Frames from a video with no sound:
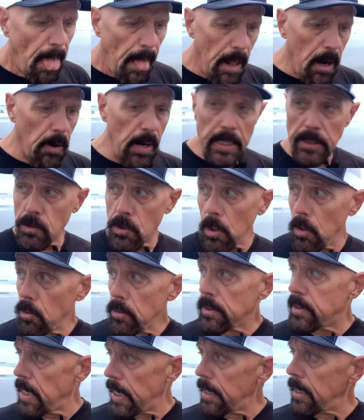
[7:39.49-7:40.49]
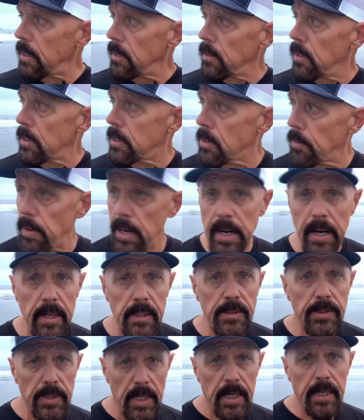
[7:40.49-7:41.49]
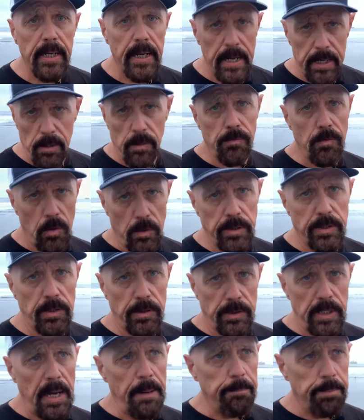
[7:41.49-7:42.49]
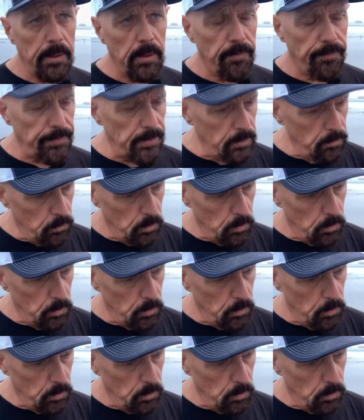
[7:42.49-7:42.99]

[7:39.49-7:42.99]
All right, so taking a look around San Diego, of course, there's that bluefin.